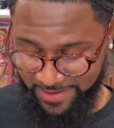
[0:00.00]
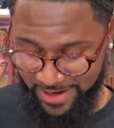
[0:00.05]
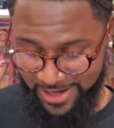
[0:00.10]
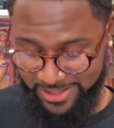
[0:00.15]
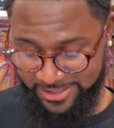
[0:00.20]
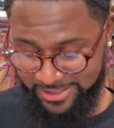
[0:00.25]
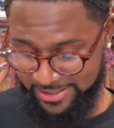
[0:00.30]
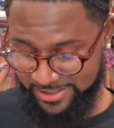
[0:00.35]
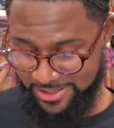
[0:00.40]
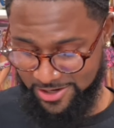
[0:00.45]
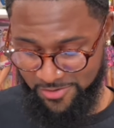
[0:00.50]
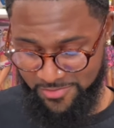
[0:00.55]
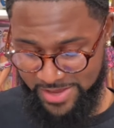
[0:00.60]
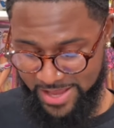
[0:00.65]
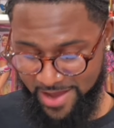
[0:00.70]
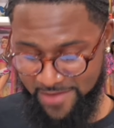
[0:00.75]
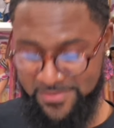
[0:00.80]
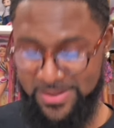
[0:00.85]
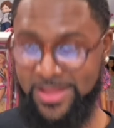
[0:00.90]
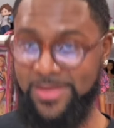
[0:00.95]
I just don't be
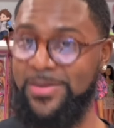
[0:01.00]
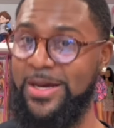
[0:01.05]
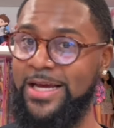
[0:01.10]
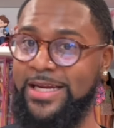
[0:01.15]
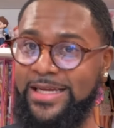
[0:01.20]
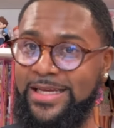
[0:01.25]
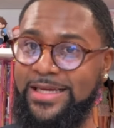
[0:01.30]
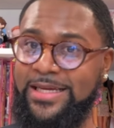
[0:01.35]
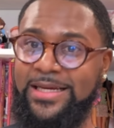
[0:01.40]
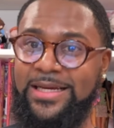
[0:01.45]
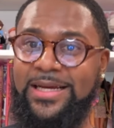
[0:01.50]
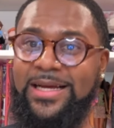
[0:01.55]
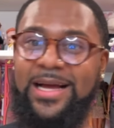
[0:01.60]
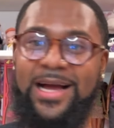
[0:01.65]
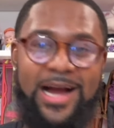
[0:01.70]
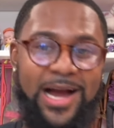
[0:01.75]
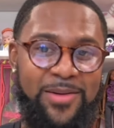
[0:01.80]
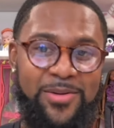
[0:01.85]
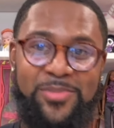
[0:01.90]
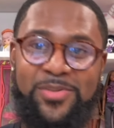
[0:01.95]
having the money.
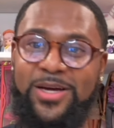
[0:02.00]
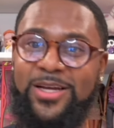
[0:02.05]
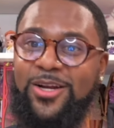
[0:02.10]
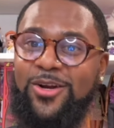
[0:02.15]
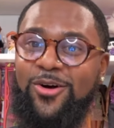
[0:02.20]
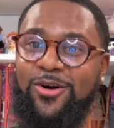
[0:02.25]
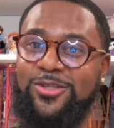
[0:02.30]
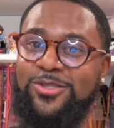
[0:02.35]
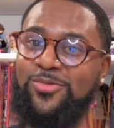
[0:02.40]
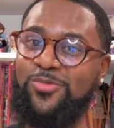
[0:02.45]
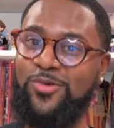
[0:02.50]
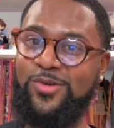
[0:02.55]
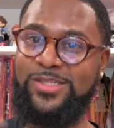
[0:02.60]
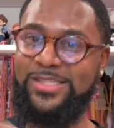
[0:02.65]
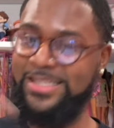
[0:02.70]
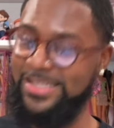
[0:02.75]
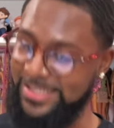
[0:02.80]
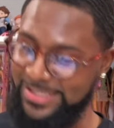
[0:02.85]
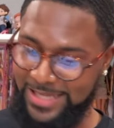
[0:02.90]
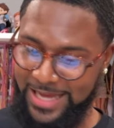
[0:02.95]
I be putting it all towards
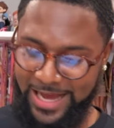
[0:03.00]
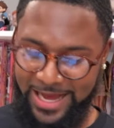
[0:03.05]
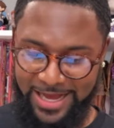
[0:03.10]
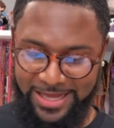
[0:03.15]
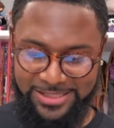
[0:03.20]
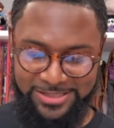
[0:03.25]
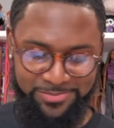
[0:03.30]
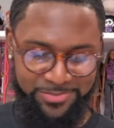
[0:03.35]
these guys.